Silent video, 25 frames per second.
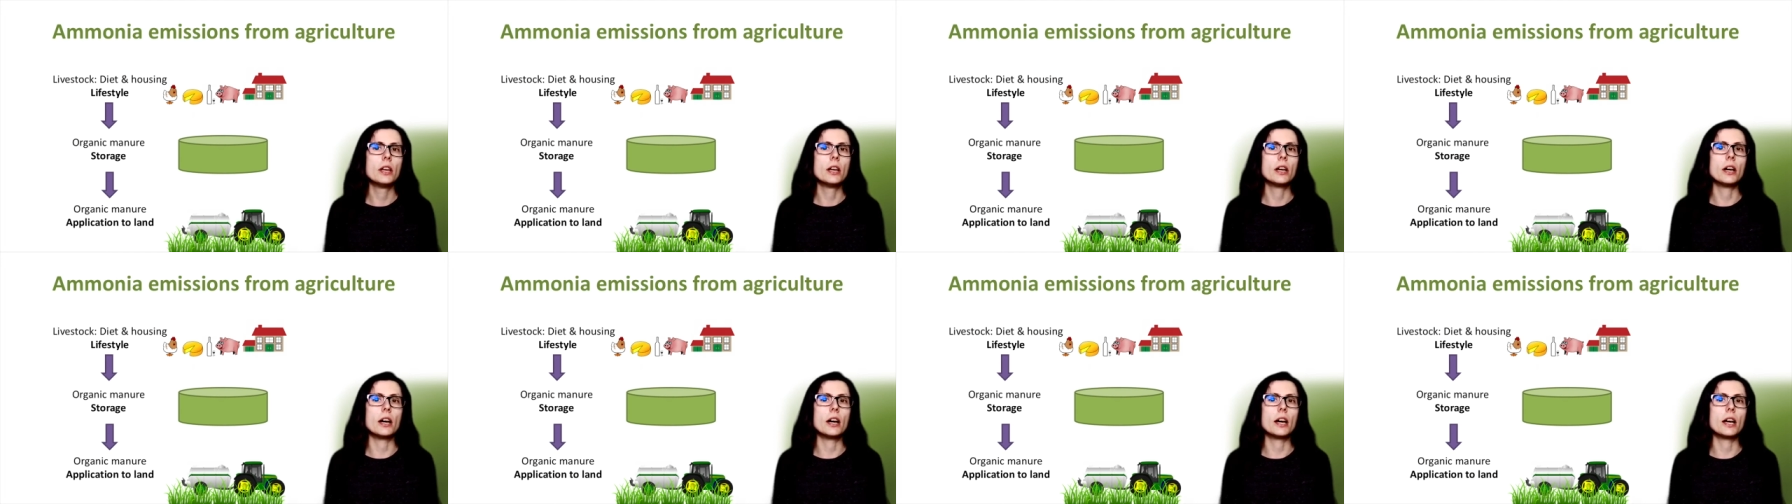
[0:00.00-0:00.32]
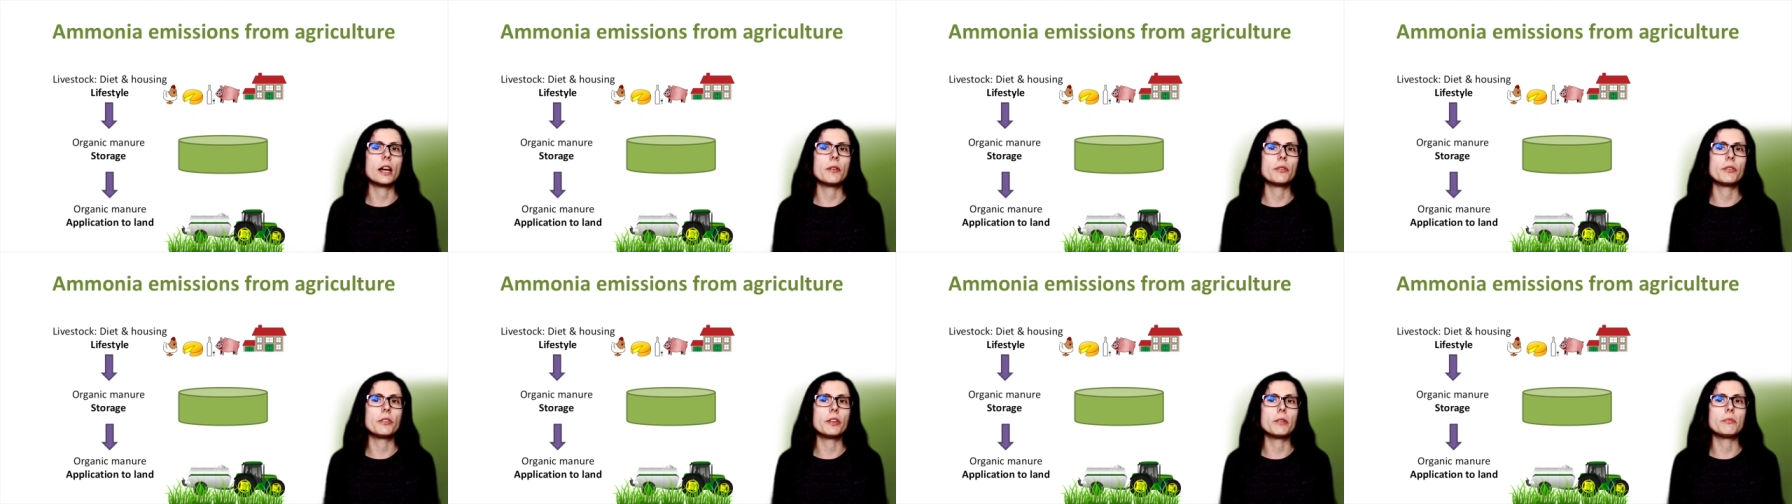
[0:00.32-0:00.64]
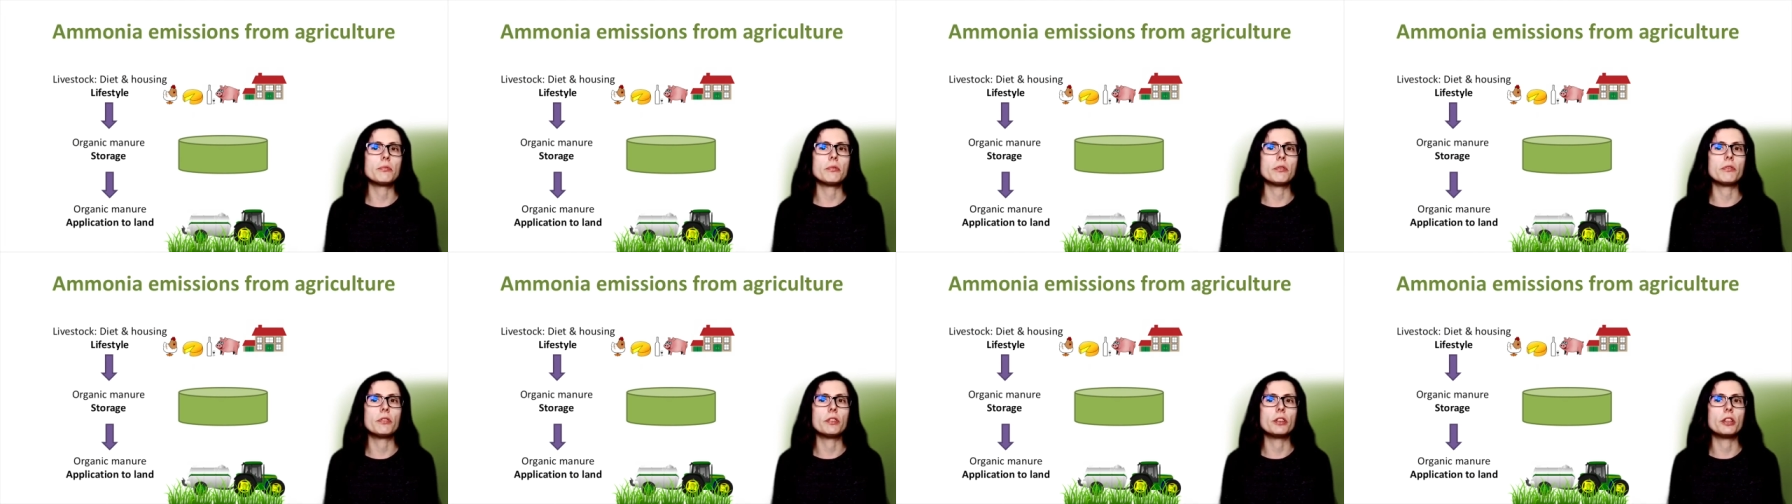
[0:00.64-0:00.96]
I have
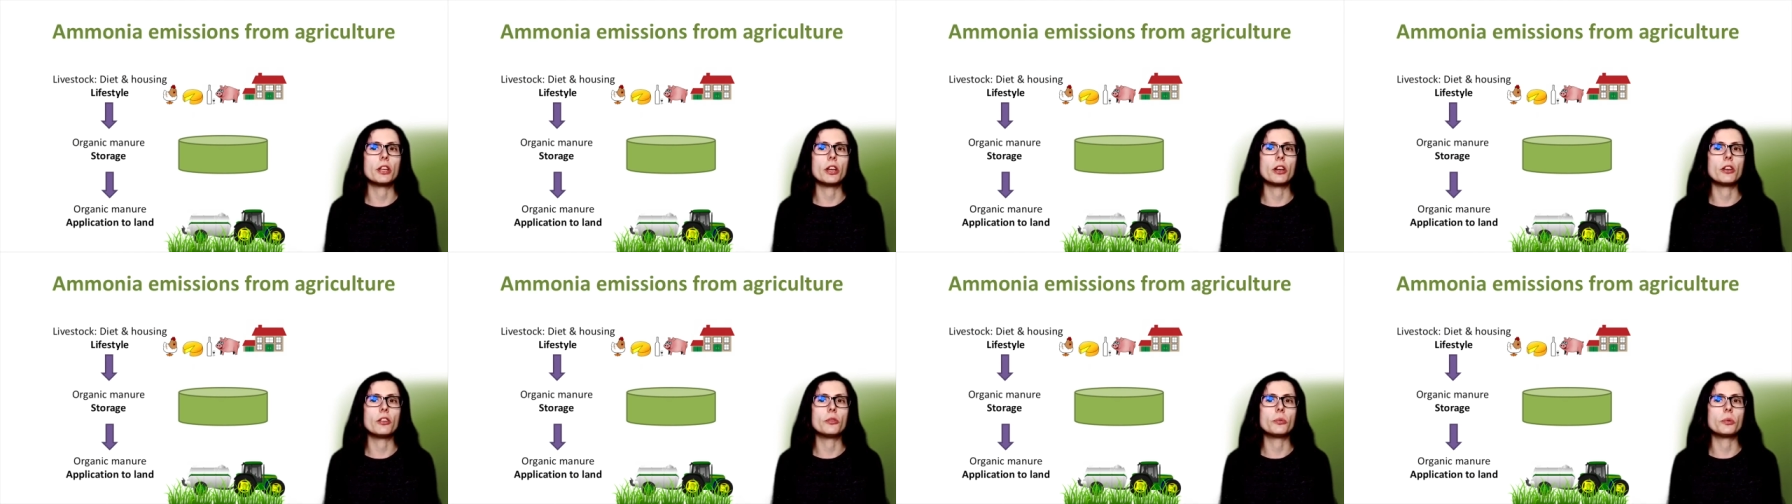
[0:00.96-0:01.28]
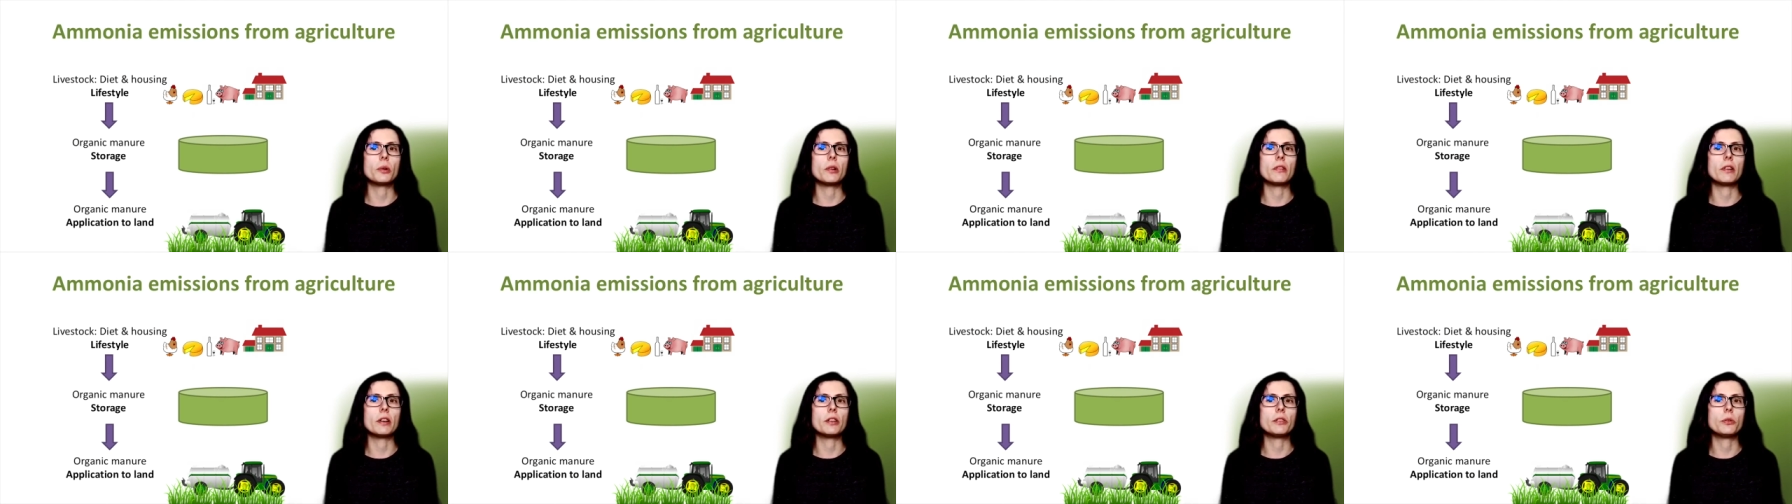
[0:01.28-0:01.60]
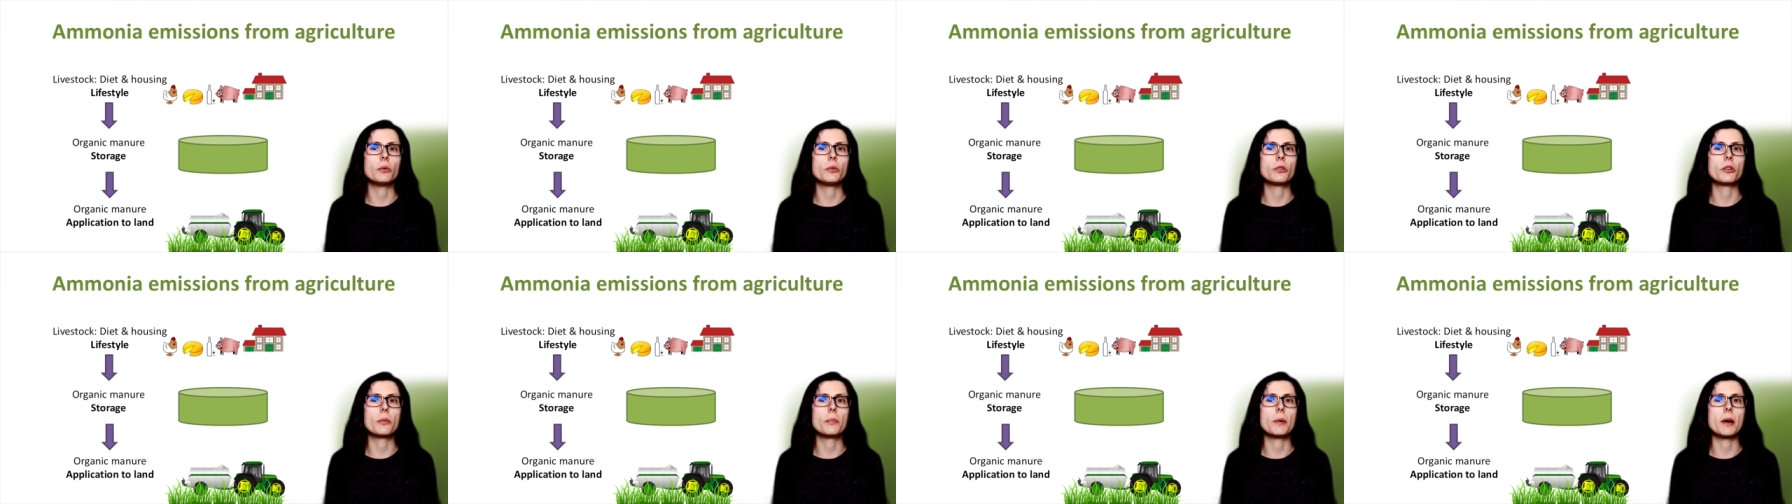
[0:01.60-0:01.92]
separate videos where I
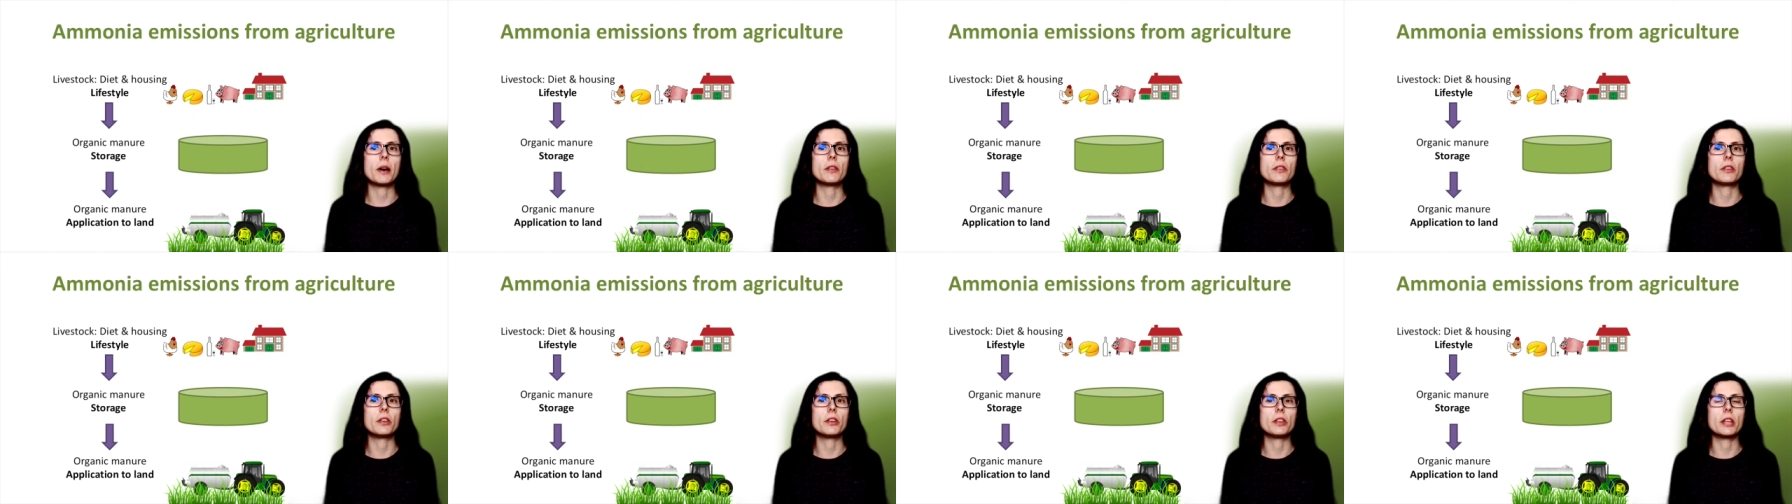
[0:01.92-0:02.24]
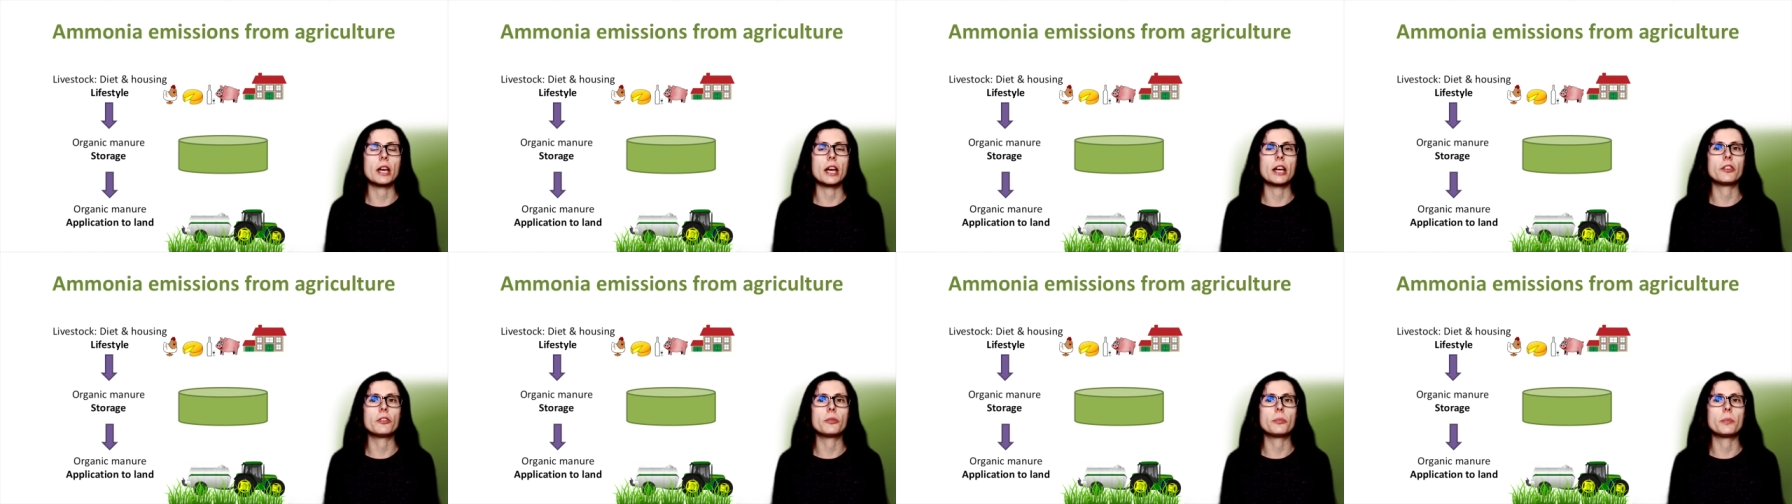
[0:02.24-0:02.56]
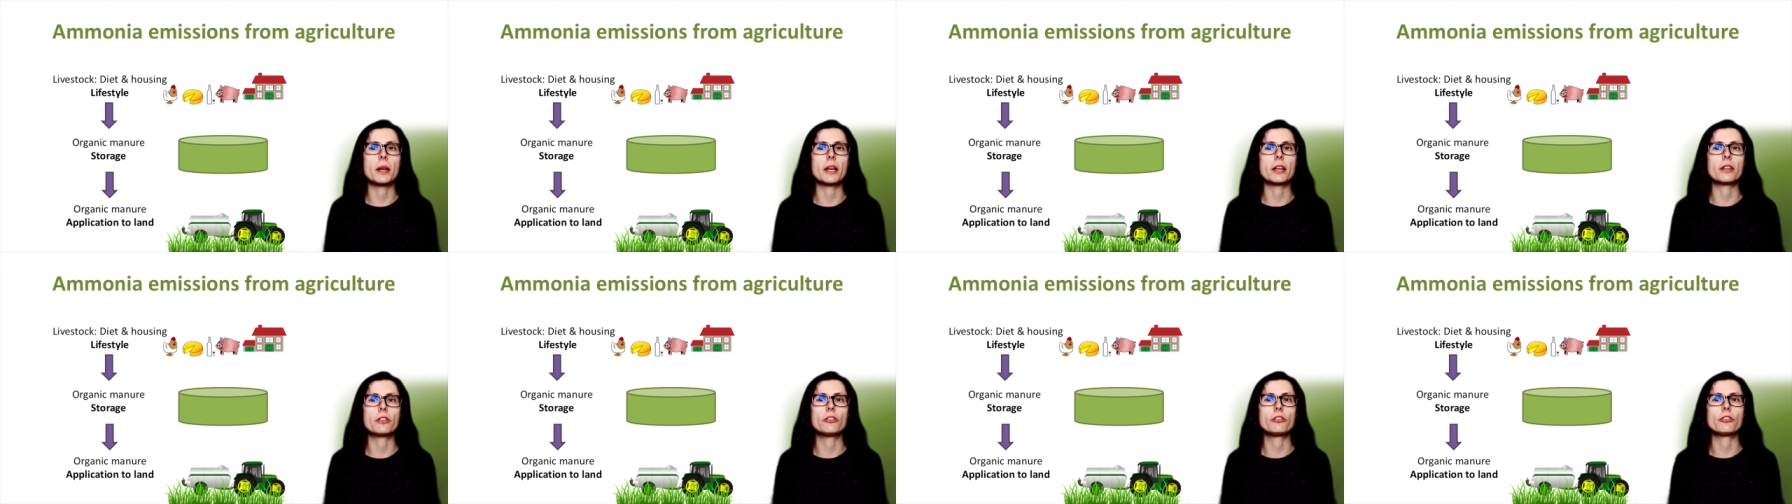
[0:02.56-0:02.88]
talk about the other
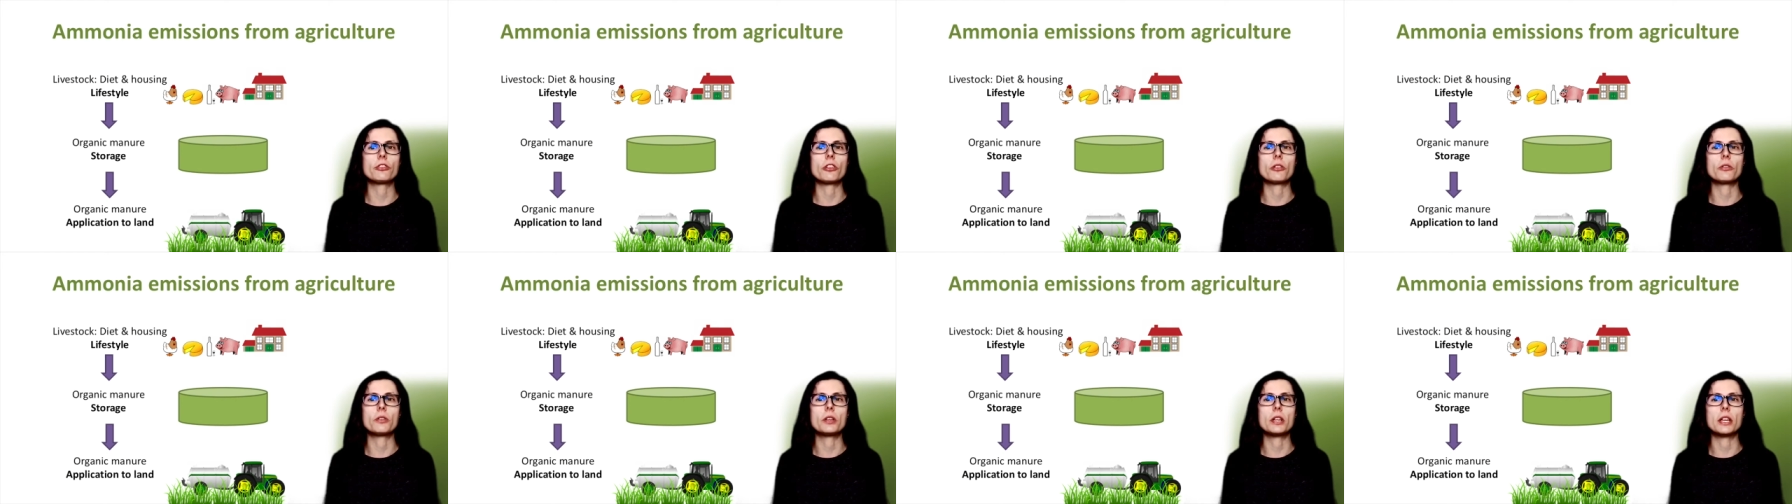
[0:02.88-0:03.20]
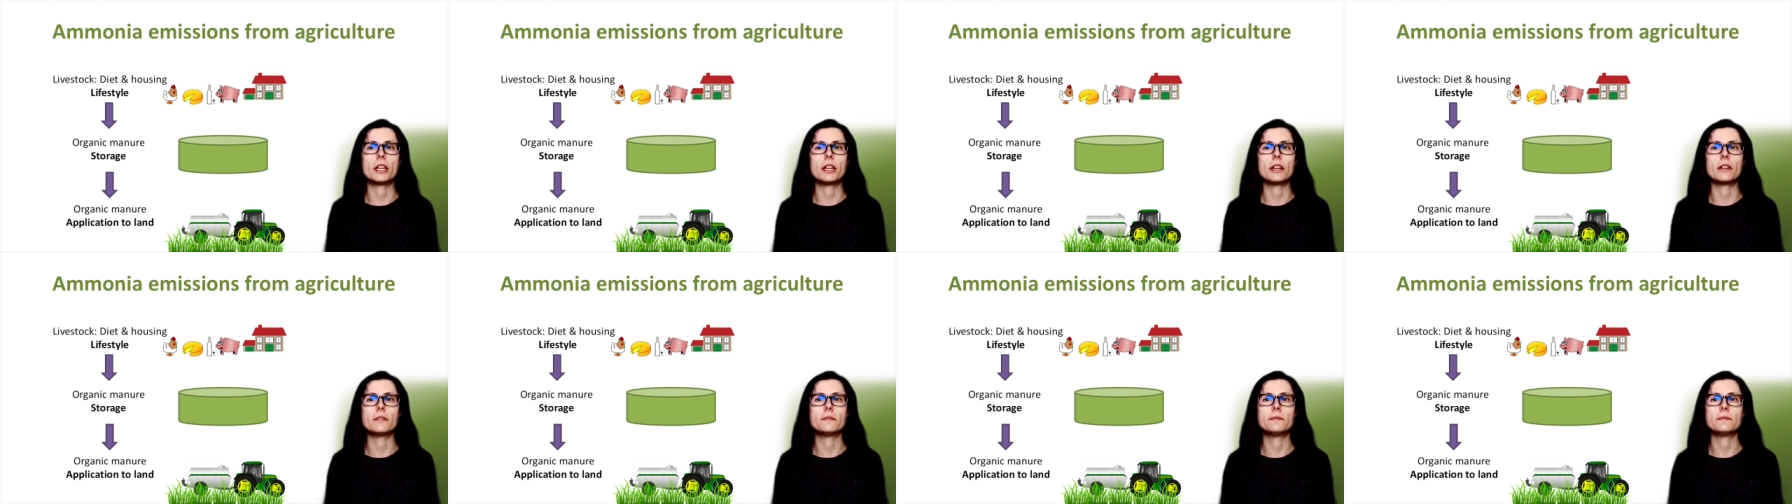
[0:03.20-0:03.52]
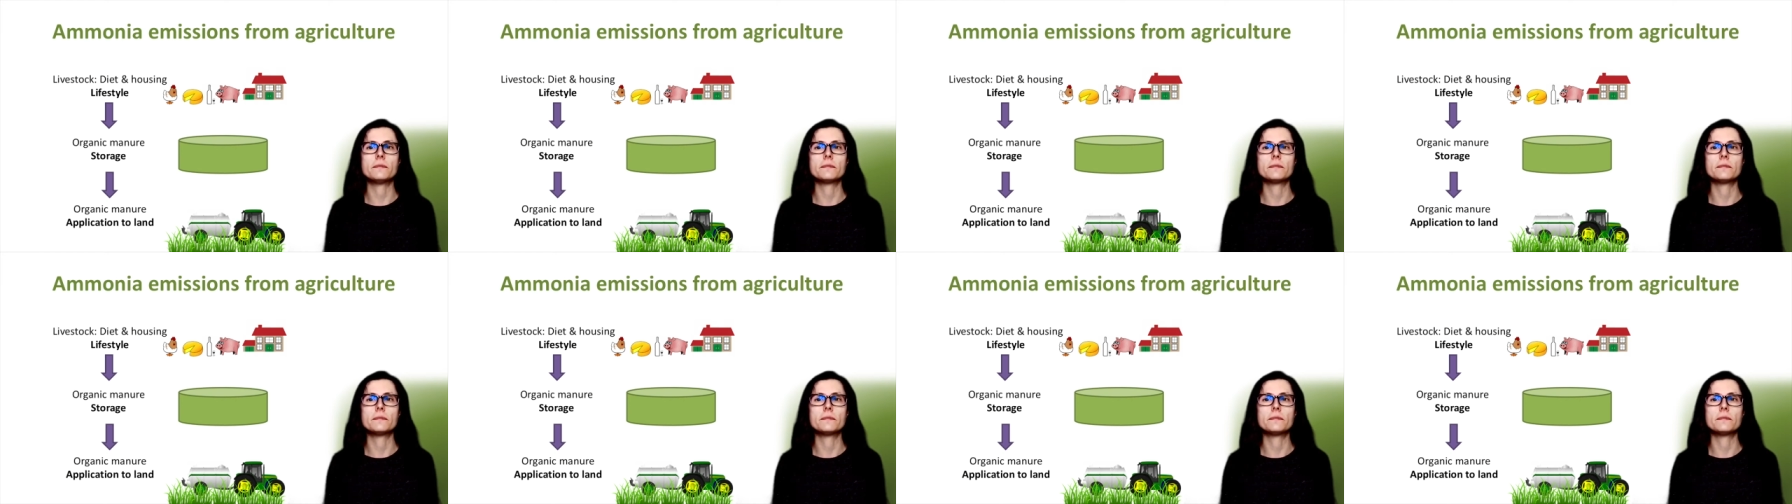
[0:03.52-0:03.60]
aspects shown here.